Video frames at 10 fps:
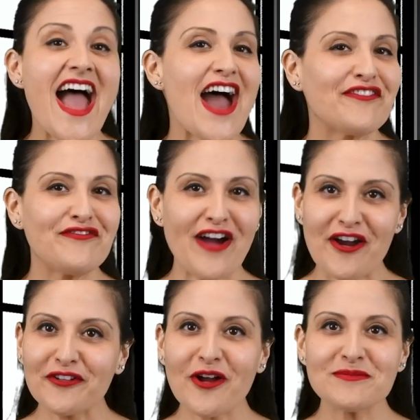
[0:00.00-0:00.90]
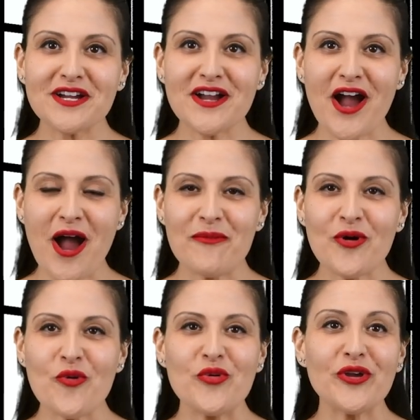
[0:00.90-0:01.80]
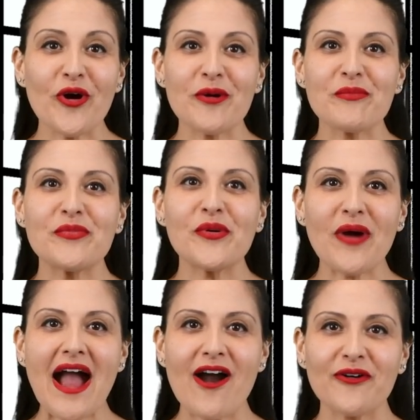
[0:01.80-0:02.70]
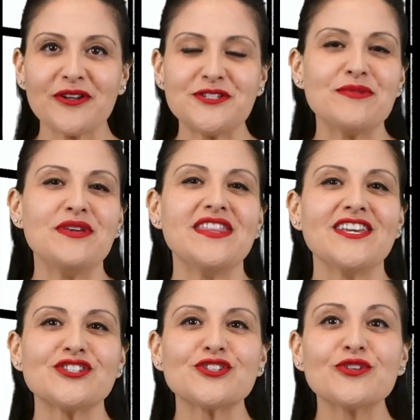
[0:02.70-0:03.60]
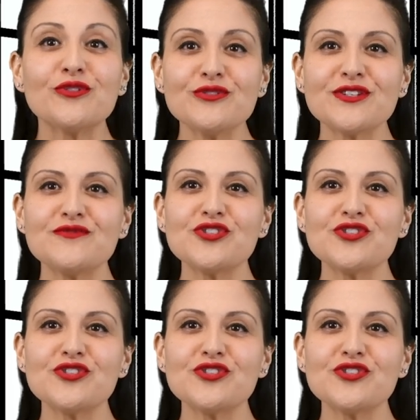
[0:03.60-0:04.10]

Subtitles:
At firealarm.com, we are proud to be the exclusive